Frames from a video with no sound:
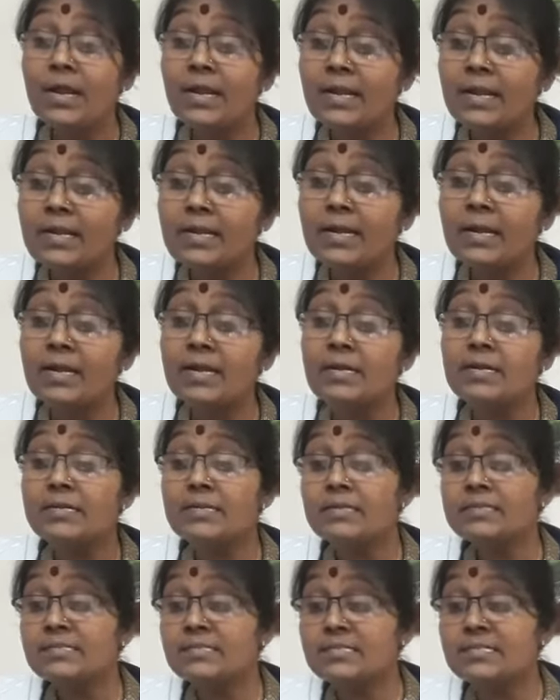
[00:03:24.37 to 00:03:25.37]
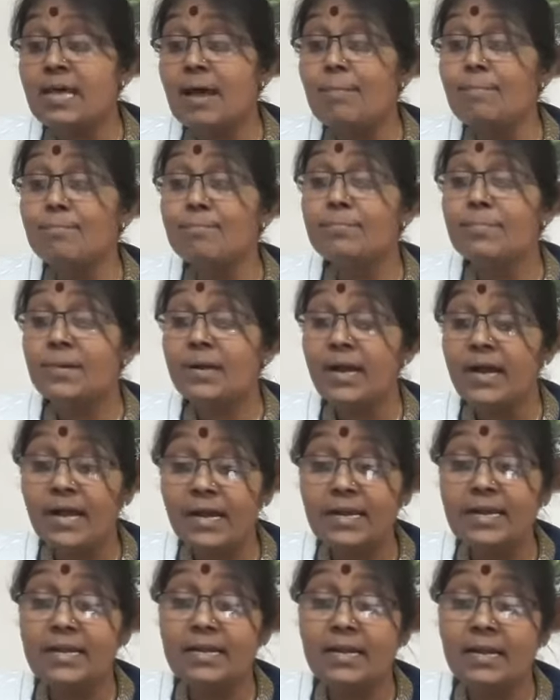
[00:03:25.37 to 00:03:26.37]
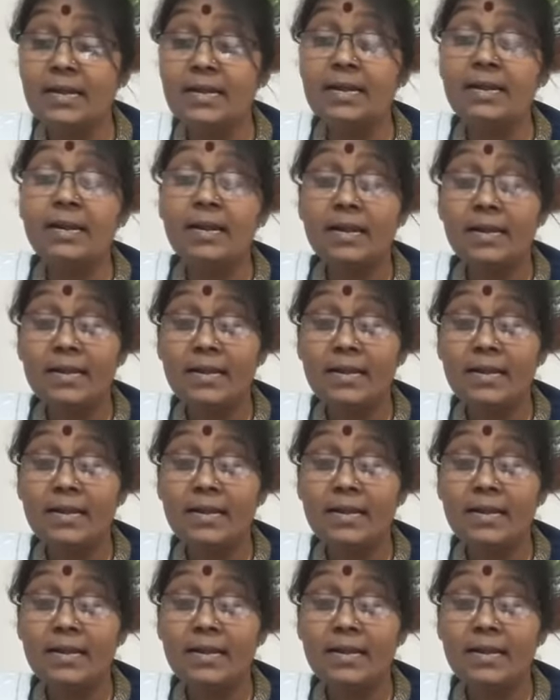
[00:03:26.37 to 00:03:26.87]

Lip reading: little, some, a little,